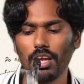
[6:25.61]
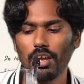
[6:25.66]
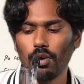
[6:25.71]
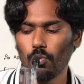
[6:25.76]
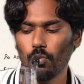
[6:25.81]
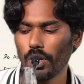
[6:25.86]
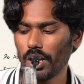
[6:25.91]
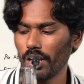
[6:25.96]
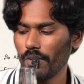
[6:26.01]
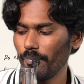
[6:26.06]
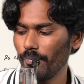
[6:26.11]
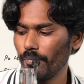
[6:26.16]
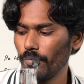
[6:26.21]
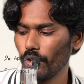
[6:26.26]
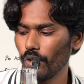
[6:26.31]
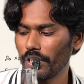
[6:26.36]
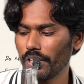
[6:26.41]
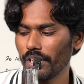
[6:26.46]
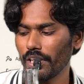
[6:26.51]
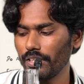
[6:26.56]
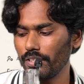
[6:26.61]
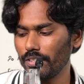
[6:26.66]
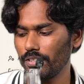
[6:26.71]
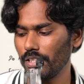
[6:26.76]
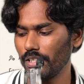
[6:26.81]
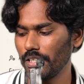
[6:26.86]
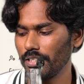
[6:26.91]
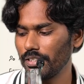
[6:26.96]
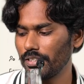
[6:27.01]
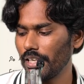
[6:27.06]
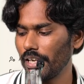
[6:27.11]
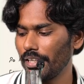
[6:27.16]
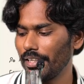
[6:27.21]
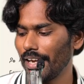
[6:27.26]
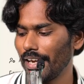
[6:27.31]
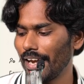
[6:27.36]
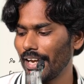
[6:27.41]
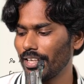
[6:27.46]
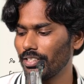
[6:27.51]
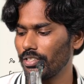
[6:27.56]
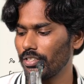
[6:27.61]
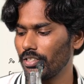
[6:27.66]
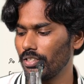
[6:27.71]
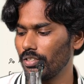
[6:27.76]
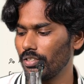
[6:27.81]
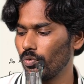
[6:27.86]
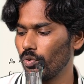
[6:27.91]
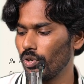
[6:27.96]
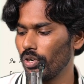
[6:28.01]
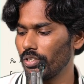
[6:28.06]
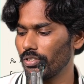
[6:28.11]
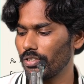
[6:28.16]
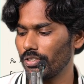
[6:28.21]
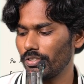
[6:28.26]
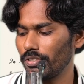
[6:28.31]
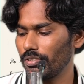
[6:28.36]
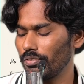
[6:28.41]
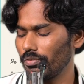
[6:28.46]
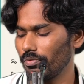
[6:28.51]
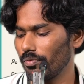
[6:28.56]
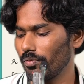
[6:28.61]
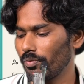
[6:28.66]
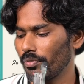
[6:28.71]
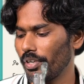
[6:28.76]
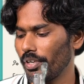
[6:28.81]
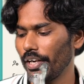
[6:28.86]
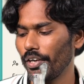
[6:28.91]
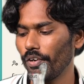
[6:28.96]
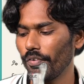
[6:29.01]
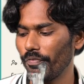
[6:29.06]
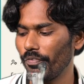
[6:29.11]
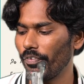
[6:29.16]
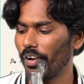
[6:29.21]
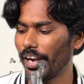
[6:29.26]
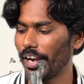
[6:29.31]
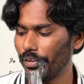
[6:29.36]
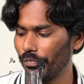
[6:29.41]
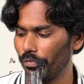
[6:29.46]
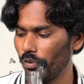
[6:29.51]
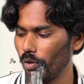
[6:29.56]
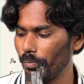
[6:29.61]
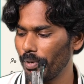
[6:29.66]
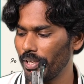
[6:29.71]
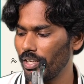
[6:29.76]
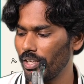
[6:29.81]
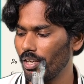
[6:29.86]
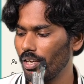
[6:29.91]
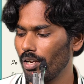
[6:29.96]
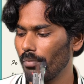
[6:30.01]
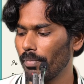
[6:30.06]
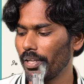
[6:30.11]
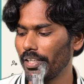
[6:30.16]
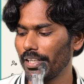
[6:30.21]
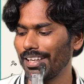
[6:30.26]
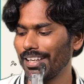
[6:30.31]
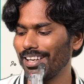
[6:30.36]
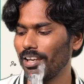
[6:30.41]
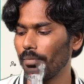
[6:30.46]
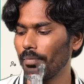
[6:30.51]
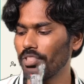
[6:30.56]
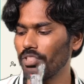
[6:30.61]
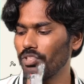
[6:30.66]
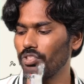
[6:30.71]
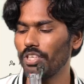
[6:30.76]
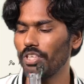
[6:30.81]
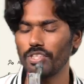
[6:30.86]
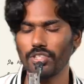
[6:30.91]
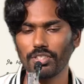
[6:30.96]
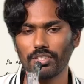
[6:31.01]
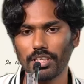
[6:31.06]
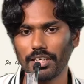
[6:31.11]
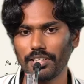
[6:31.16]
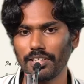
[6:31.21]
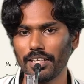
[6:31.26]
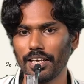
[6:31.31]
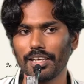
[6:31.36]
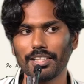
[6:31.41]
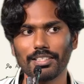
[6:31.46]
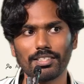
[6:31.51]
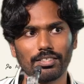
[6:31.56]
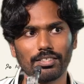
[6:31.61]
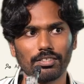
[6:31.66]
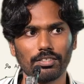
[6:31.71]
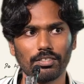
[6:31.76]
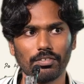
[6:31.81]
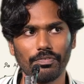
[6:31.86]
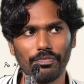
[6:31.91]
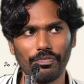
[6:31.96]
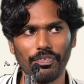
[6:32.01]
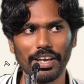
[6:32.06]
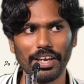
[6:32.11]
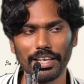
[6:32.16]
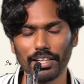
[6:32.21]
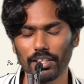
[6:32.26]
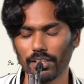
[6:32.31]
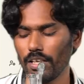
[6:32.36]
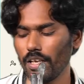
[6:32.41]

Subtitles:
what I'm looking at is that the answer was kind of fine for me, but the LLM as a judge said that it's failed.